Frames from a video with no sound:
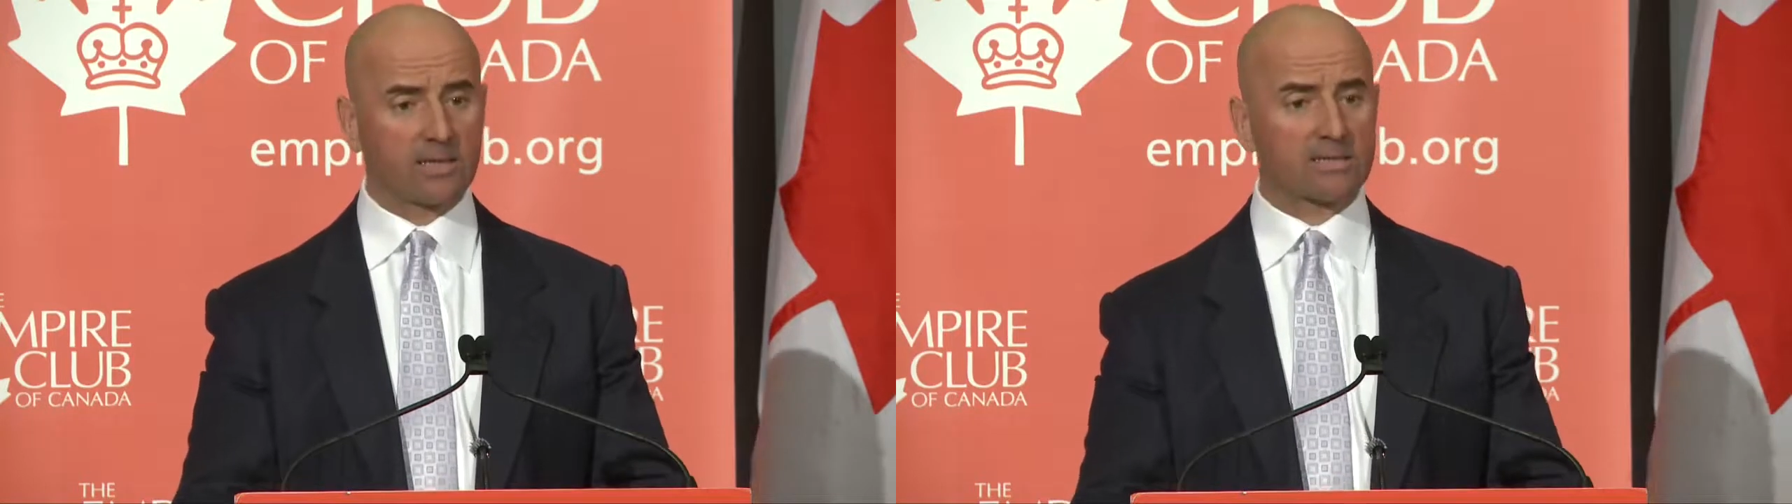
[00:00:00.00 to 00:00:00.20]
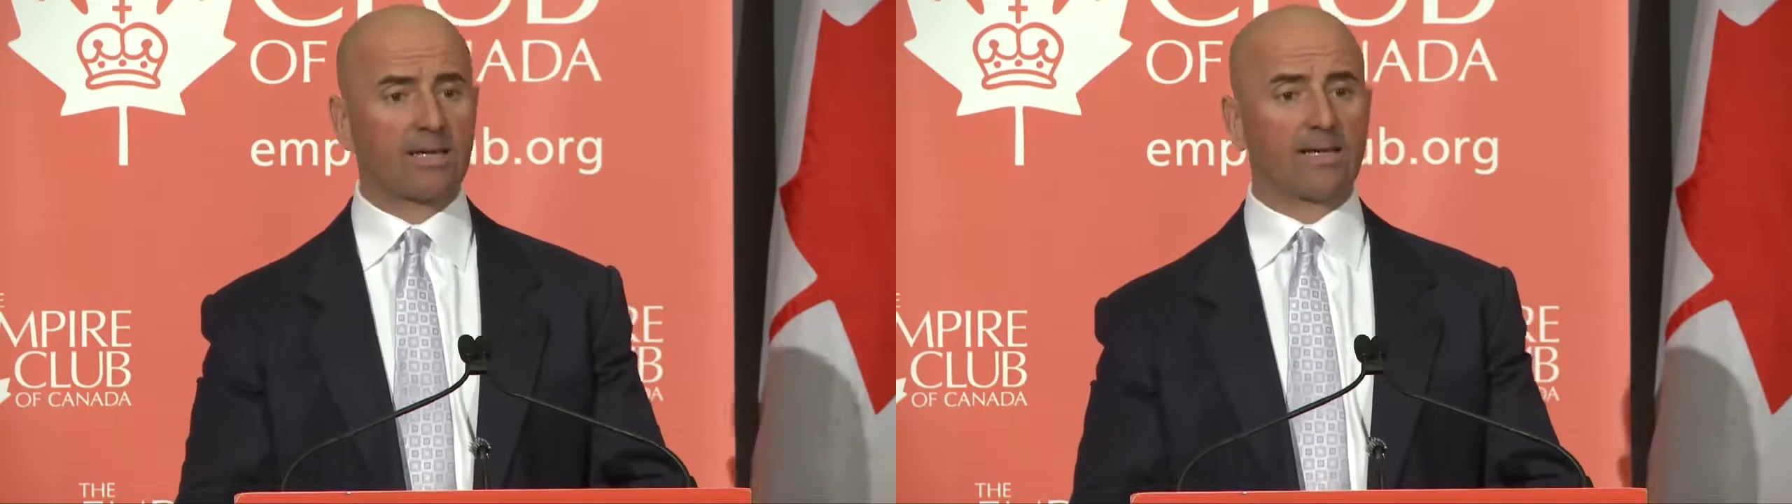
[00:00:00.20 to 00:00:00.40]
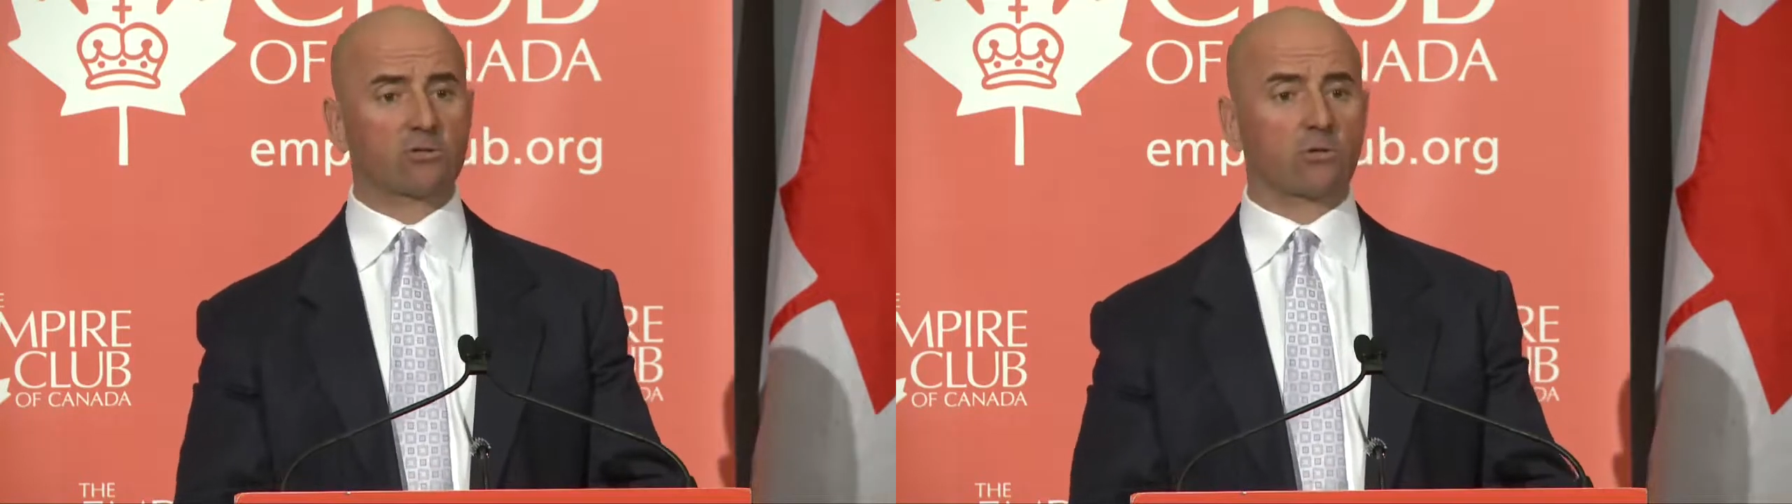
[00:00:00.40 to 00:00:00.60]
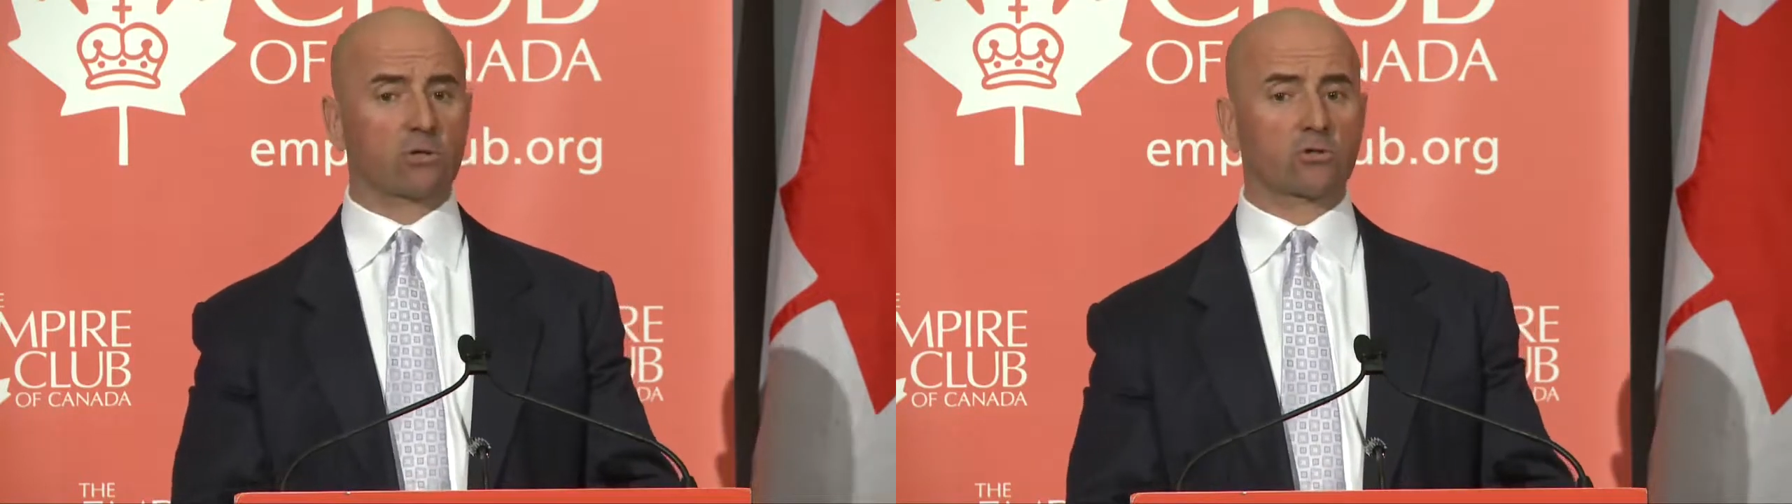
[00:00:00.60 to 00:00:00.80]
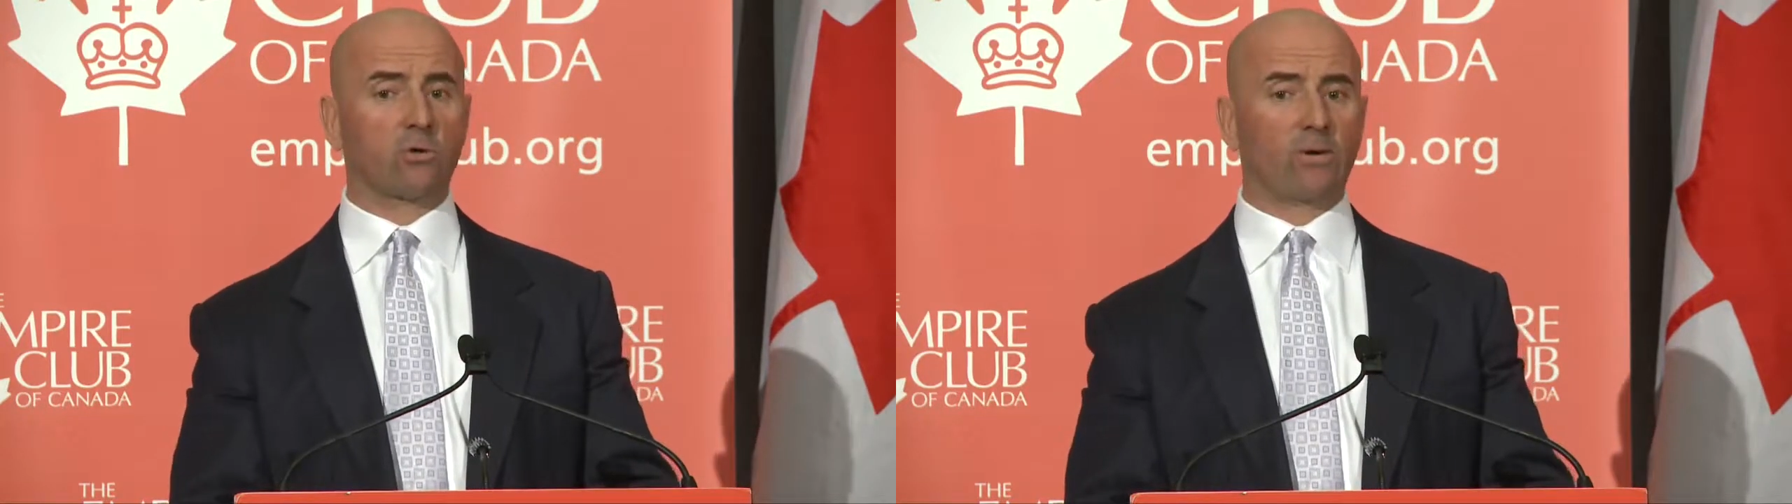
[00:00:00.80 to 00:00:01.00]
can stand
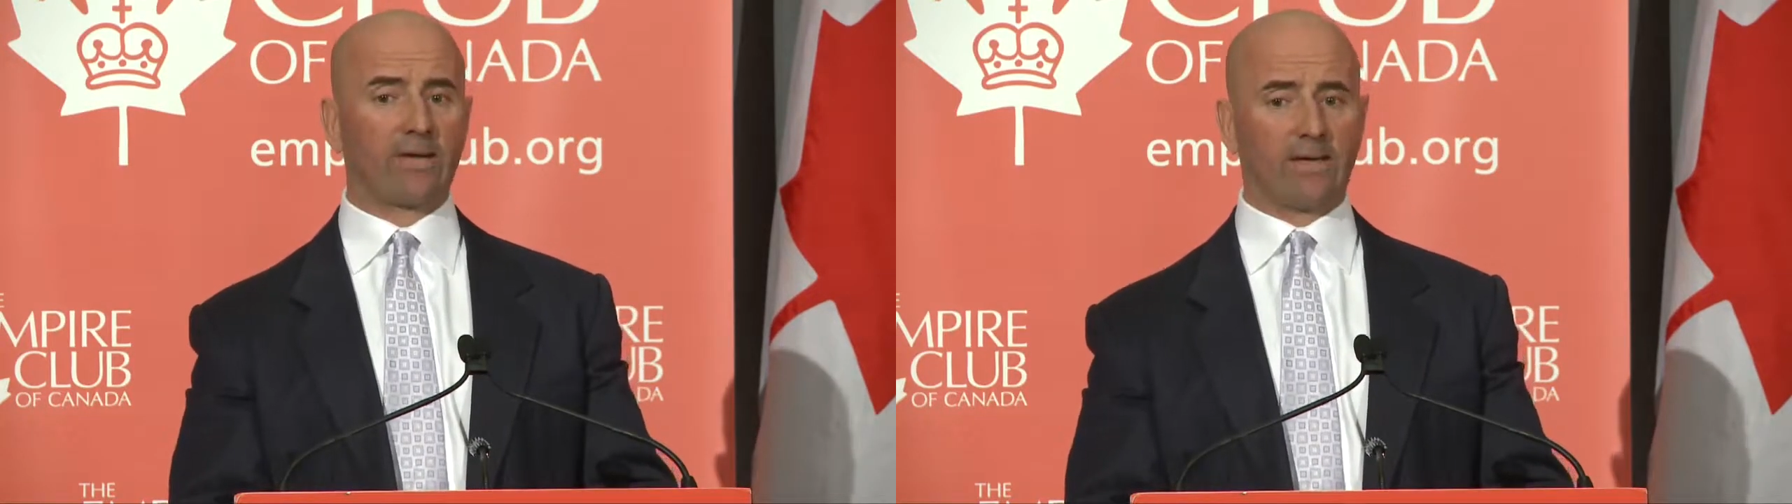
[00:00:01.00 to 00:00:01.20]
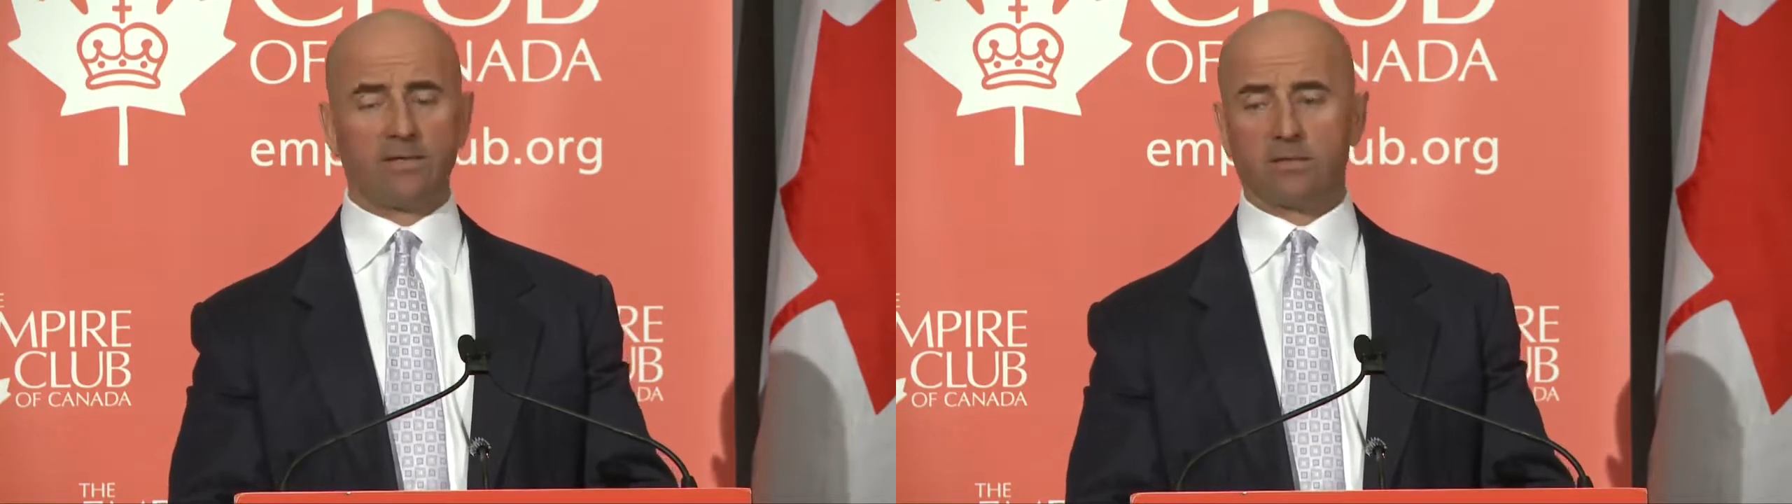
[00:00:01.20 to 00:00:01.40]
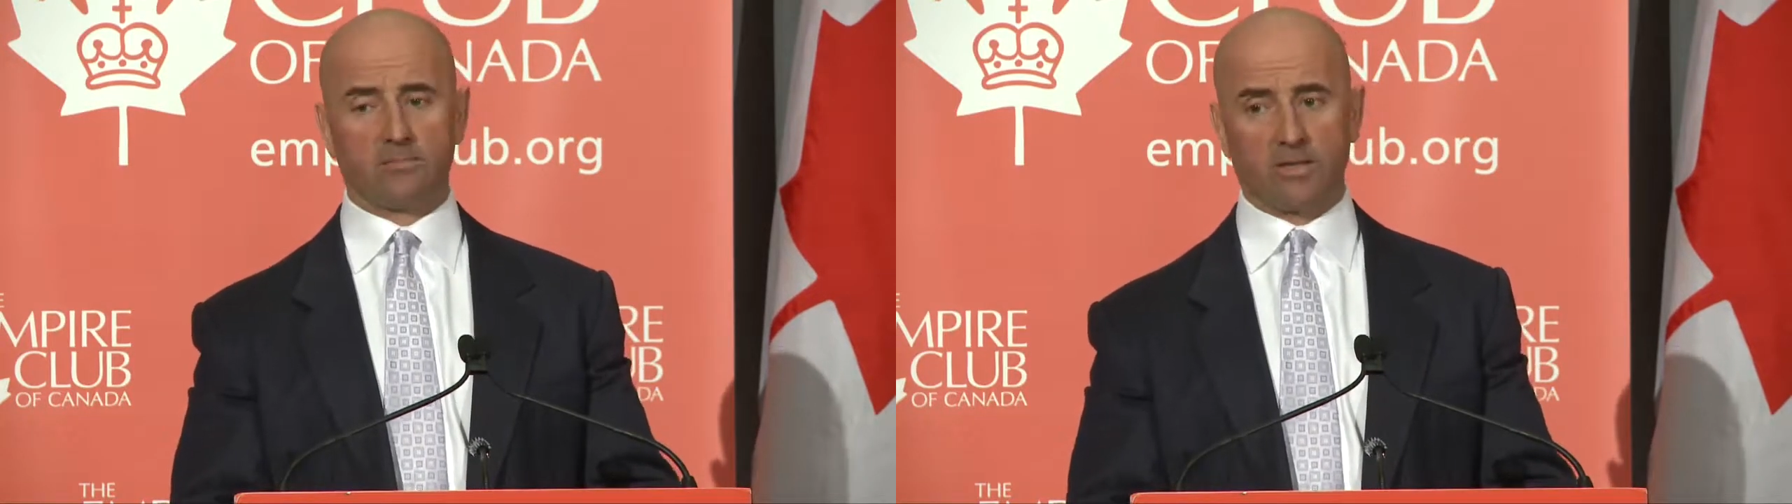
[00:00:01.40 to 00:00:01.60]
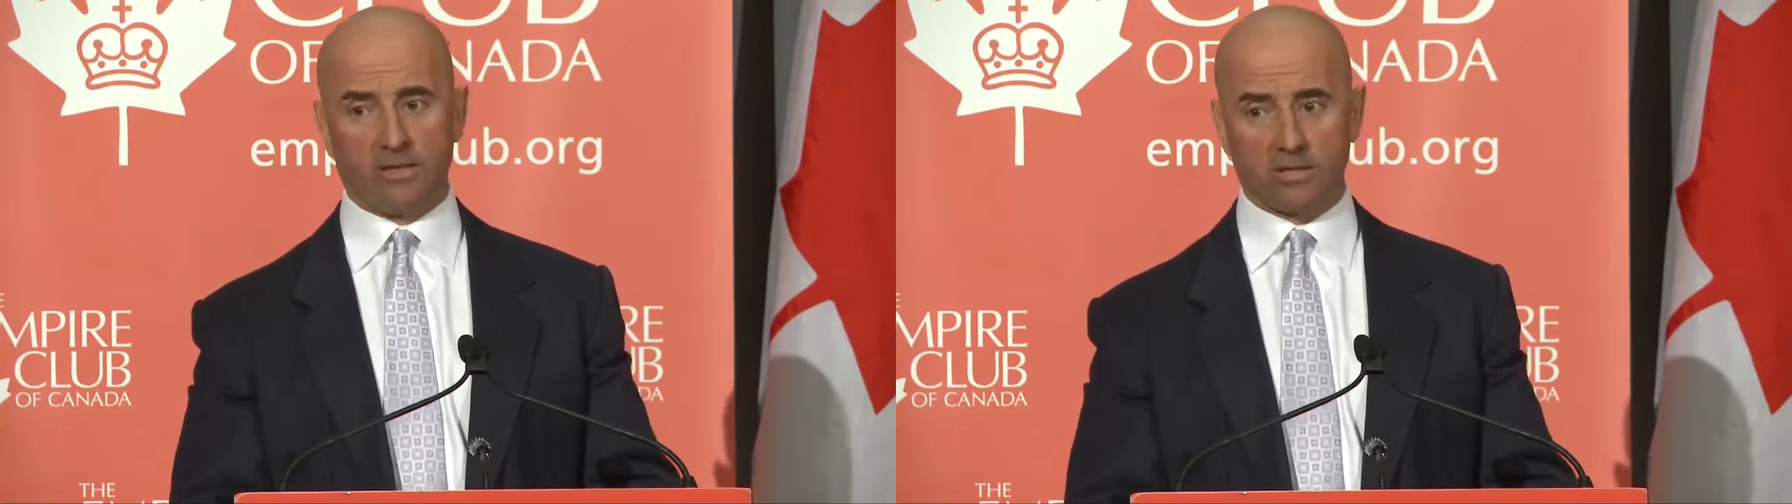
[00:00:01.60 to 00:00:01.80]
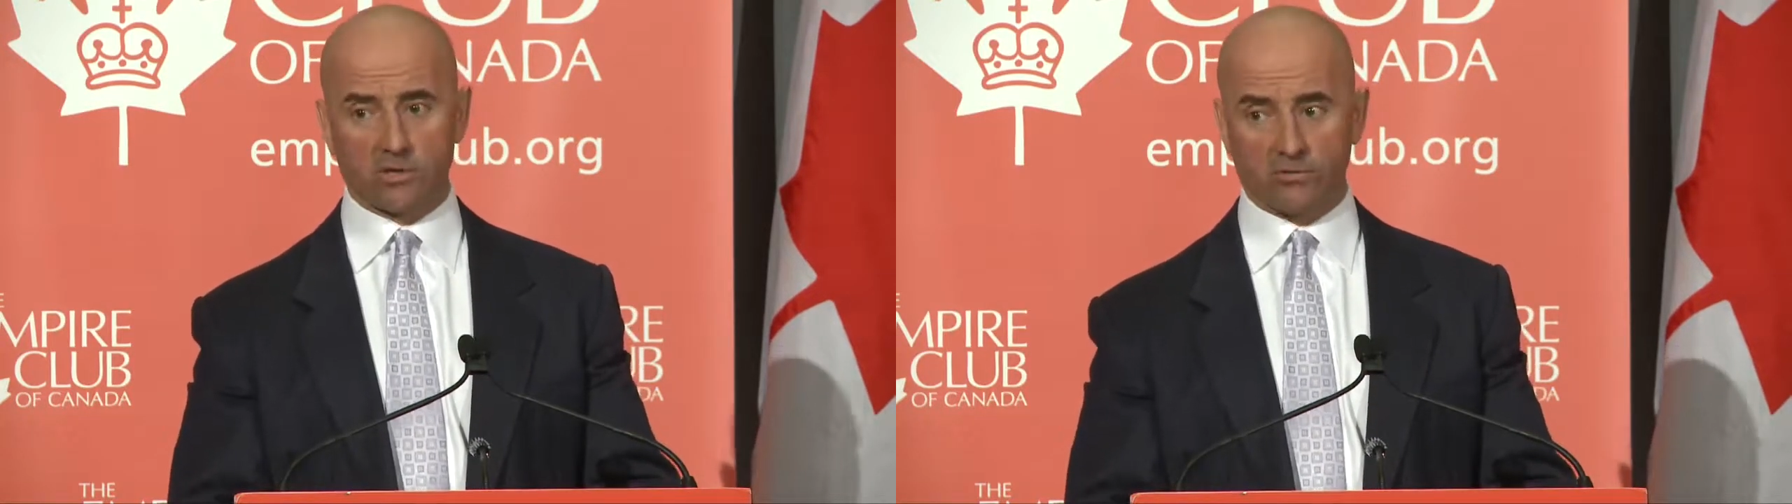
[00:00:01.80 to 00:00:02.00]
toe-to-toe with any team in
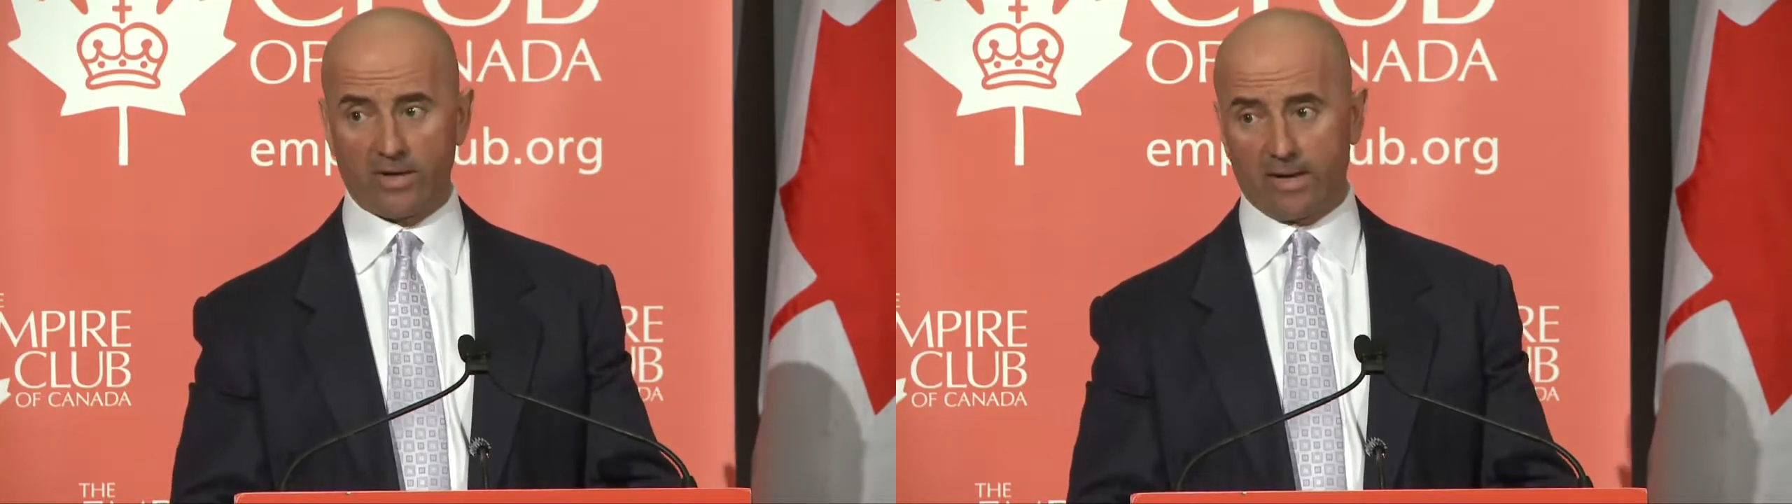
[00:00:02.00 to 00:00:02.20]
the industry,